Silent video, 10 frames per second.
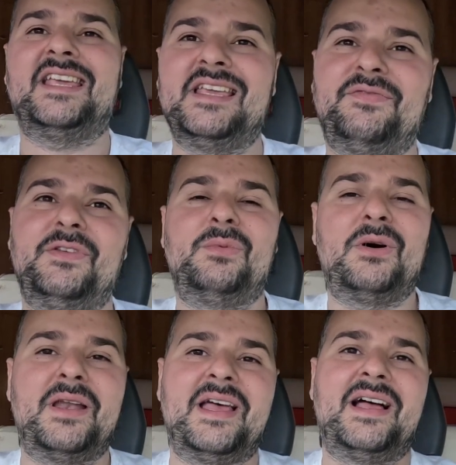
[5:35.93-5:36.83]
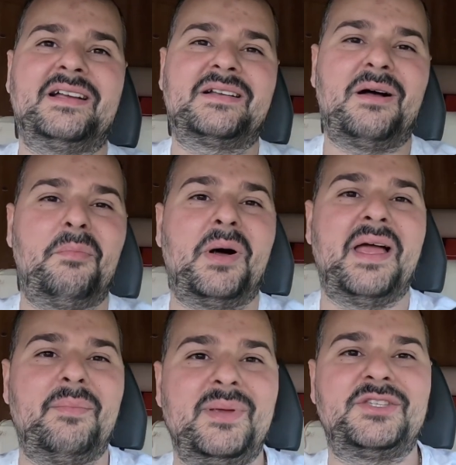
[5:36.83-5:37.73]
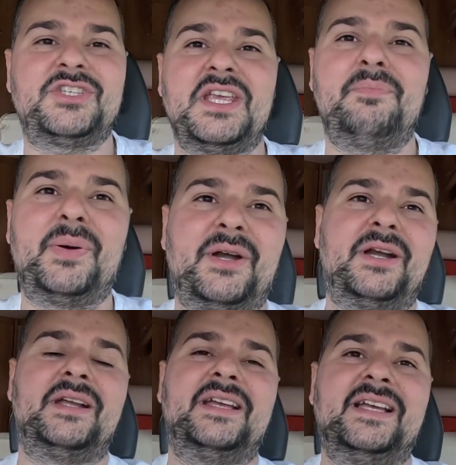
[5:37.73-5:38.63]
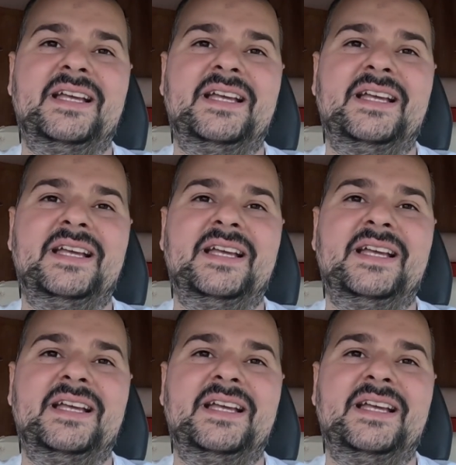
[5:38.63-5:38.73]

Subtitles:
if you wanna come by a bit cheaper,